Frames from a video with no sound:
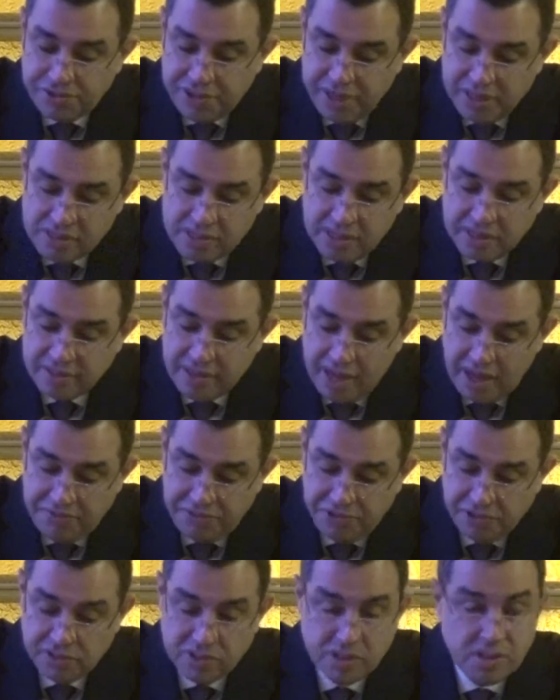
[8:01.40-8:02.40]
recent
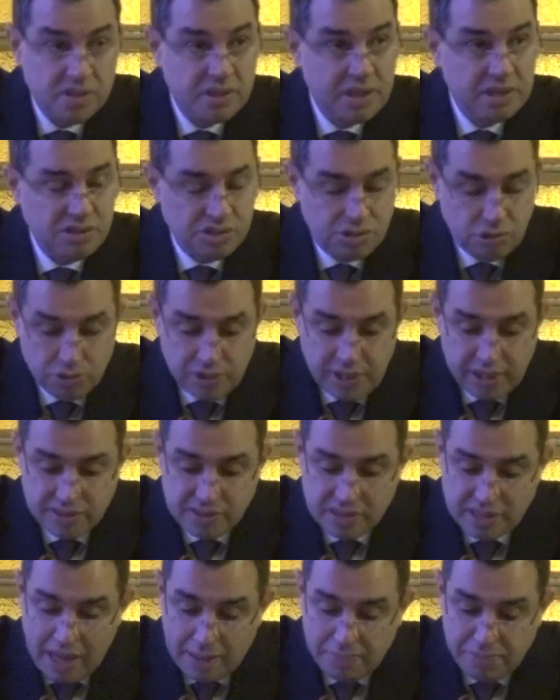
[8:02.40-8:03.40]
efforts that saw the
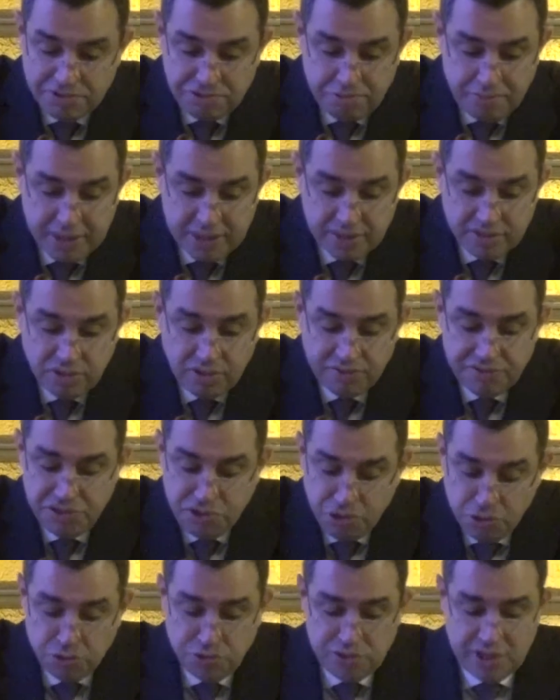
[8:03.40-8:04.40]
establishment of
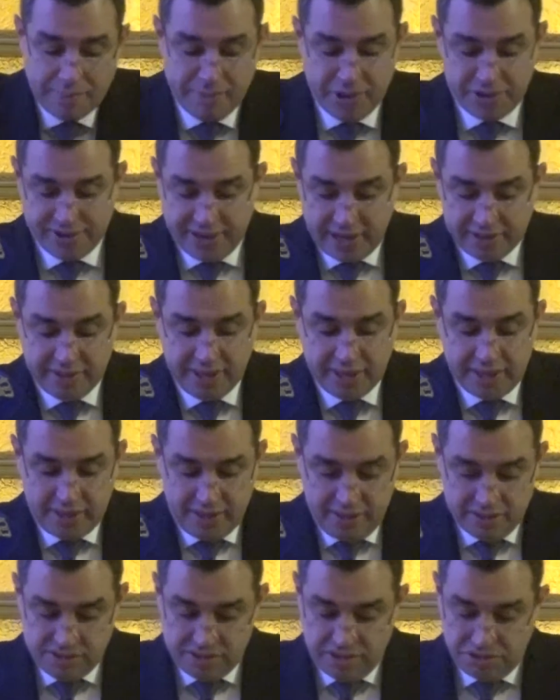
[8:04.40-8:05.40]
new democratic
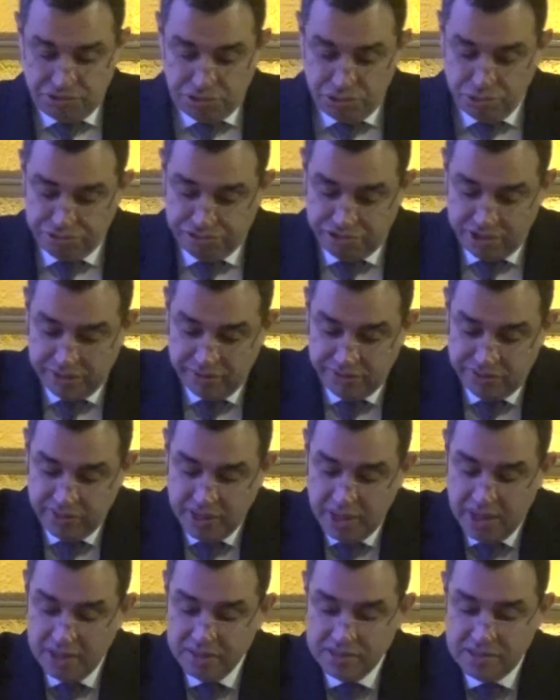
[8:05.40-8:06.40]
institutions
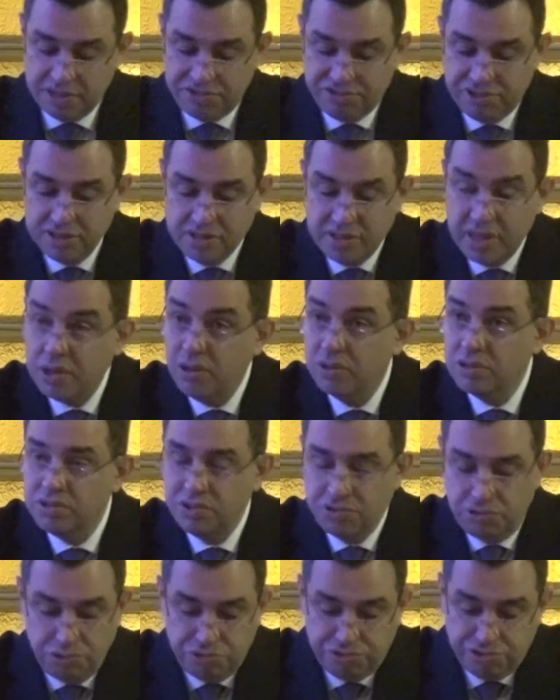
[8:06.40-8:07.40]
such as the
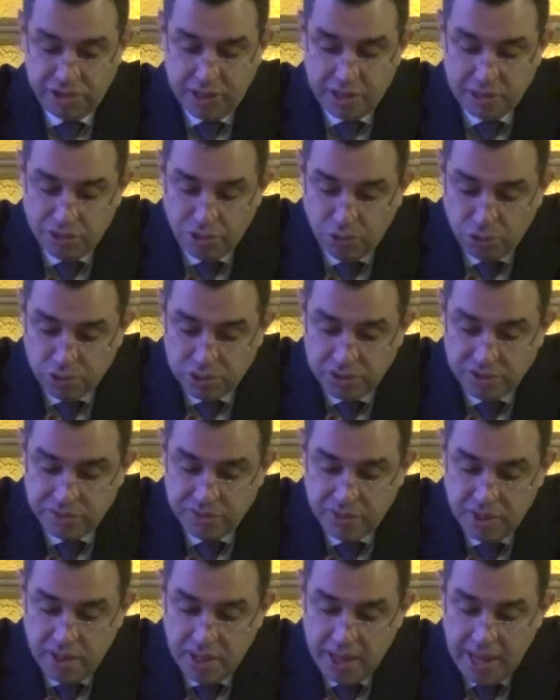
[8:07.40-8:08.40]
Constitutional Court
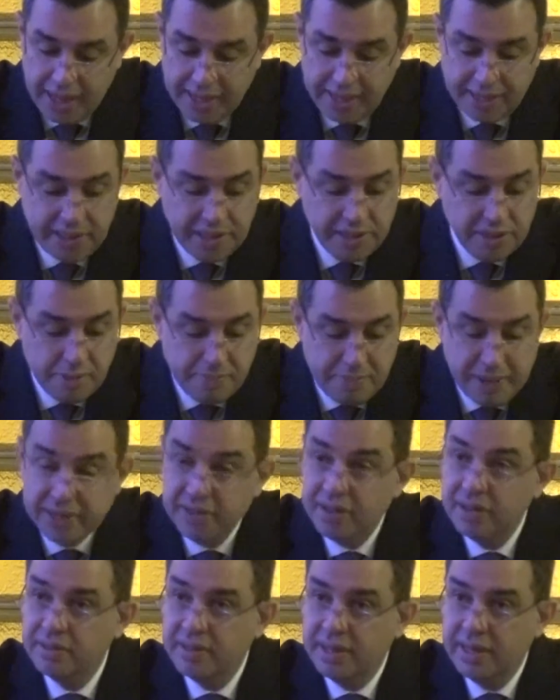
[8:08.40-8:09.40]
and an
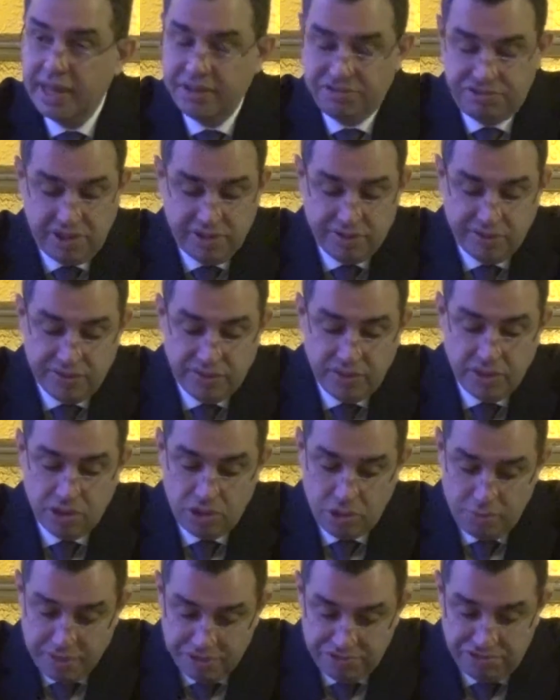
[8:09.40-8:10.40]
independent elections
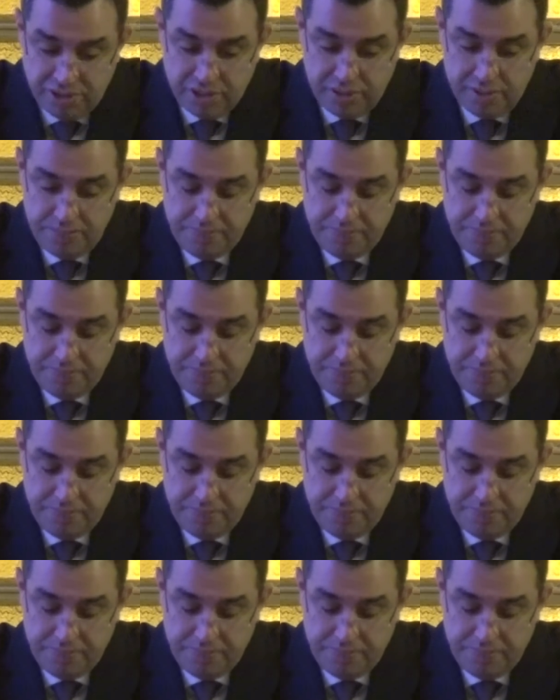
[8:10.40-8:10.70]
commission.